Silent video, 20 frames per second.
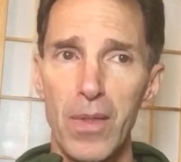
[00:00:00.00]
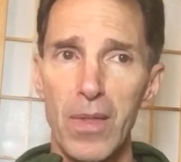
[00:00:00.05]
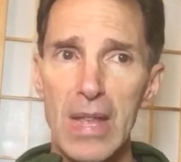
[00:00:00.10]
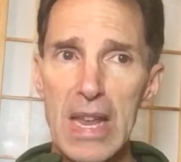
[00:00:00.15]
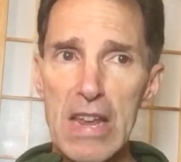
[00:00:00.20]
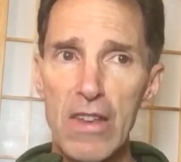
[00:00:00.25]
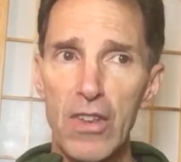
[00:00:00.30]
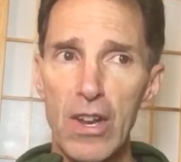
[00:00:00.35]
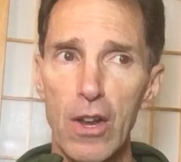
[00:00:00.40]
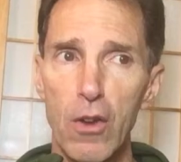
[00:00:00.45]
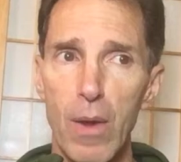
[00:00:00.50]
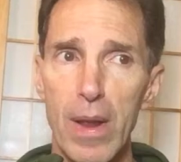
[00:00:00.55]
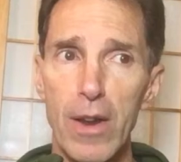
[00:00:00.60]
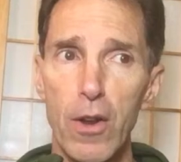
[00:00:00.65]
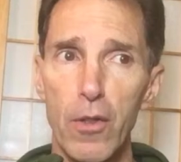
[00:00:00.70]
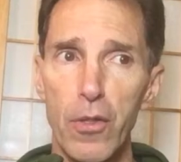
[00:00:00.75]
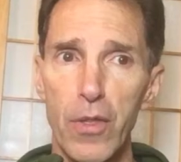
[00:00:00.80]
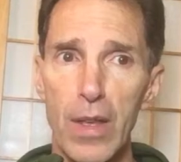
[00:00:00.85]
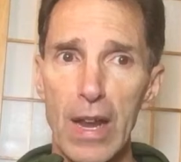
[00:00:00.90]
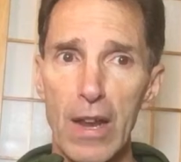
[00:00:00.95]
These and
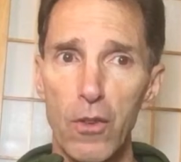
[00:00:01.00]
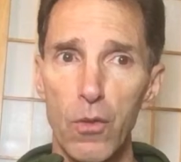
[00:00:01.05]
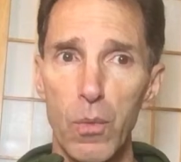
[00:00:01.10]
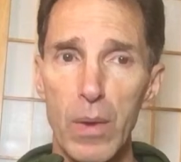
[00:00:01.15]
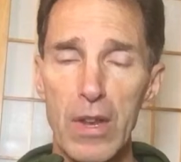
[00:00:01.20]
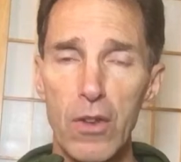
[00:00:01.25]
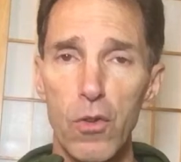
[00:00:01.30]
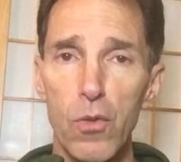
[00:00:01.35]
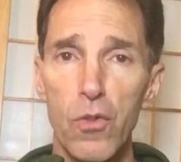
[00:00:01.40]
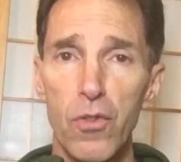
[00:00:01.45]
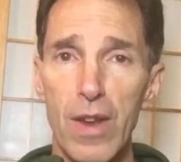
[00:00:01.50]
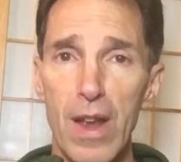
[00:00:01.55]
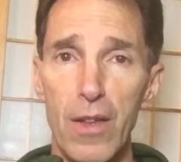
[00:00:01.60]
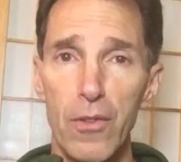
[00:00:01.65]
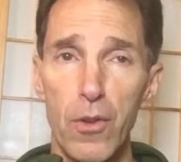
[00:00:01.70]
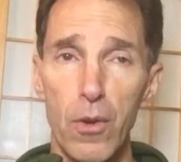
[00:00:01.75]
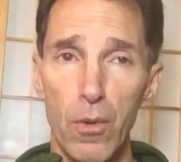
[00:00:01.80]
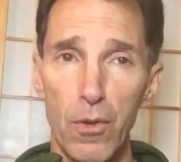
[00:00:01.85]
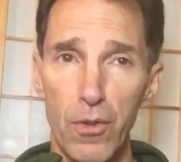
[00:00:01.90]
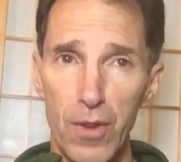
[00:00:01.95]
greater things we too shall
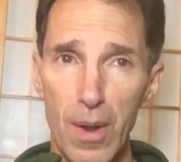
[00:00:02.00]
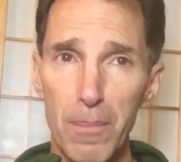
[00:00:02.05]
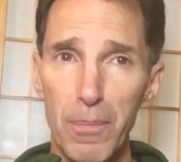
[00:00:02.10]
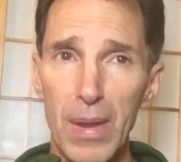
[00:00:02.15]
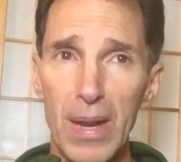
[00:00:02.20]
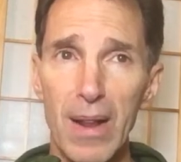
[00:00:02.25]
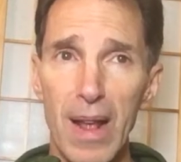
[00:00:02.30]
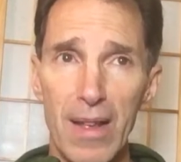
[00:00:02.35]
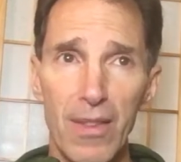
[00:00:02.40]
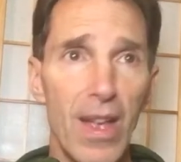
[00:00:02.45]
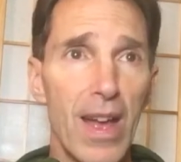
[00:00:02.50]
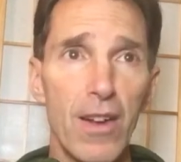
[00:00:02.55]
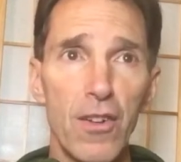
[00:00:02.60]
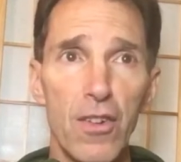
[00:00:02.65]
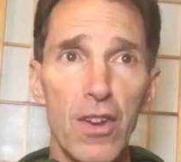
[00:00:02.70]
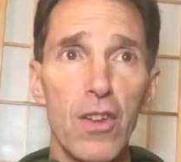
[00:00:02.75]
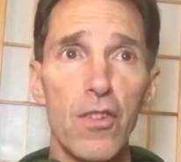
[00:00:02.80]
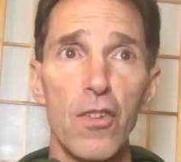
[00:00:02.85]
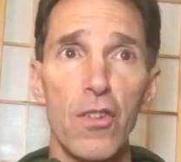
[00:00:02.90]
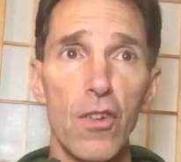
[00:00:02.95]
do. Something like that
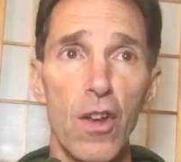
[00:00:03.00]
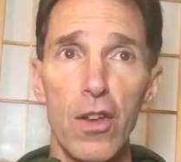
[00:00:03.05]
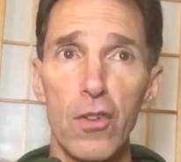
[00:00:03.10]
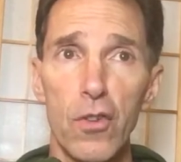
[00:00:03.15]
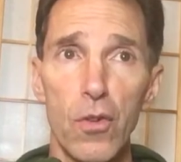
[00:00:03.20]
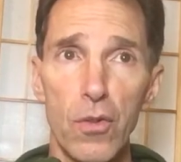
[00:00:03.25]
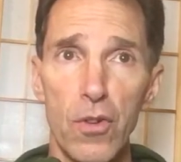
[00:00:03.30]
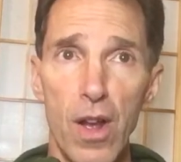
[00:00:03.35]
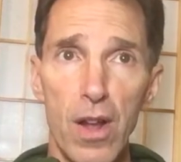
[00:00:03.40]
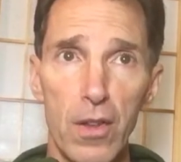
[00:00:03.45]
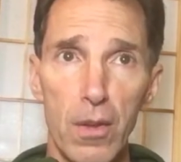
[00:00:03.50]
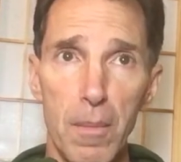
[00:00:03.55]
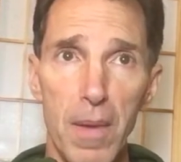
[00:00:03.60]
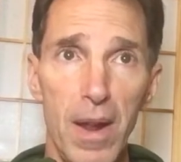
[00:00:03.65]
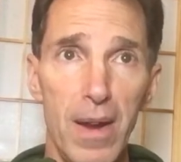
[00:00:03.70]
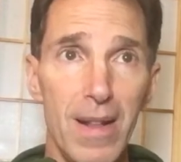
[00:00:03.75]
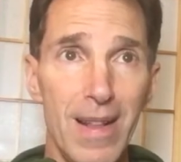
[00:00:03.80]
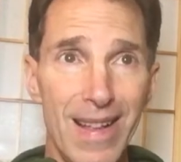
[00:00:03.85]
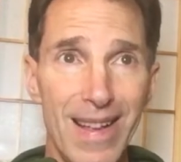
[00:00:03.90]
Jesus also talked about.